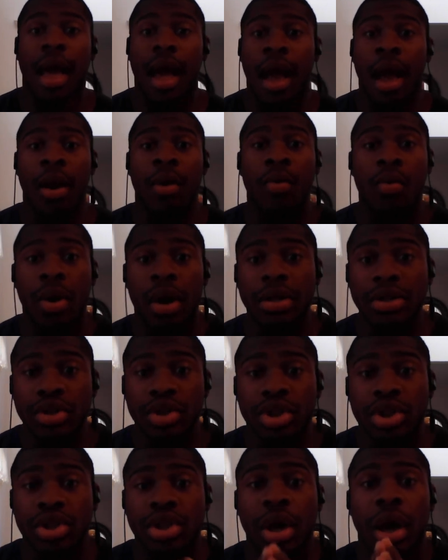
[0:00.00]
I
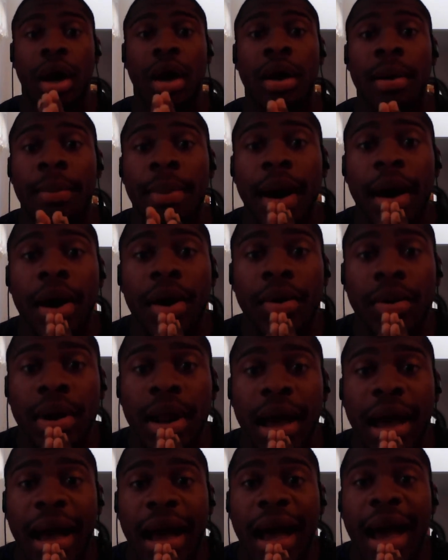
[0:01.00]
want to talk about
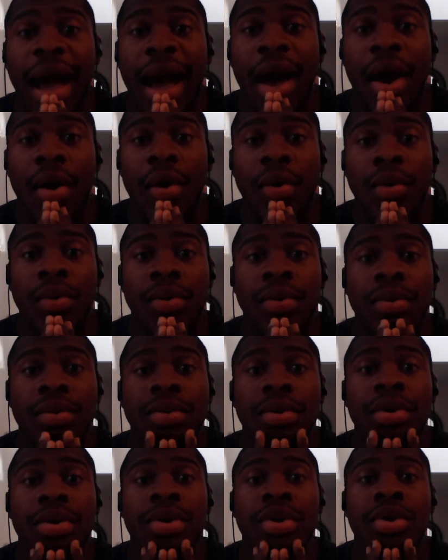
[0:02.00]
how
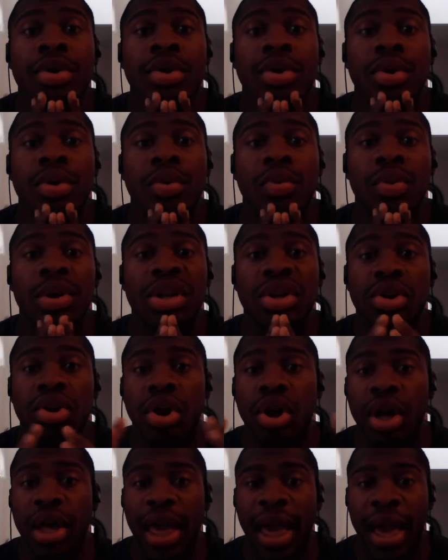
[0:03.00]
we
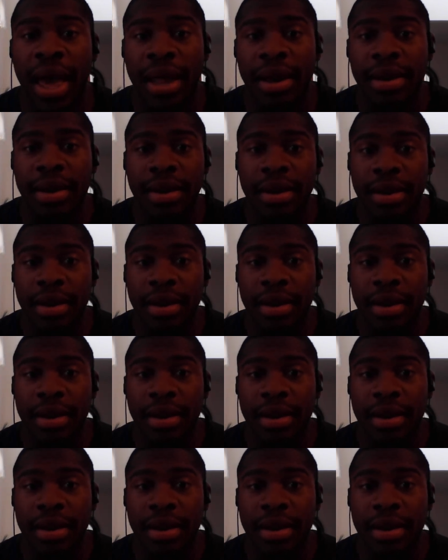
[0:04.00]
look at